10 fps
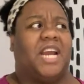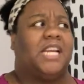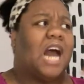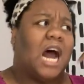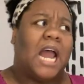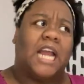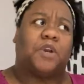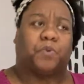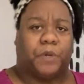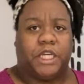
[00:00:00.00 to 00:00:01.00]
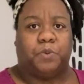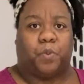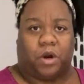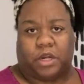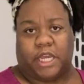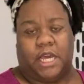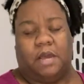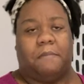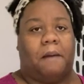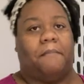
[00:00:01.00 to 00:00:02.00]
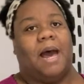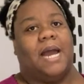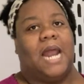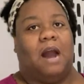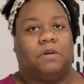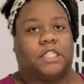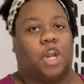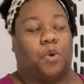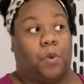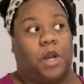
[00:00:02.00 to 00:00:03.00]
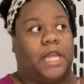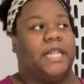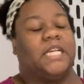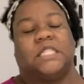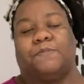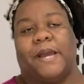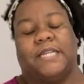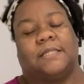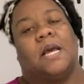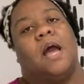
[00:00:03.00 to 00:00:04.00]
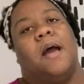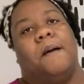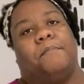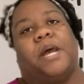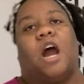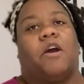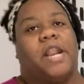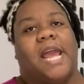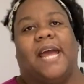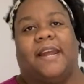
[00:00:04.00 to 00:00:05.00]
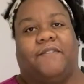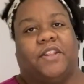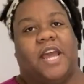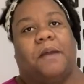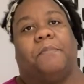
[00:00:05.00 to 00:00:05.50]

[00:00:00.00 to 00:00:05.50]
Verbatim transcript: And I had to rework it in my mind how I was going to work in this space, but I already had everything.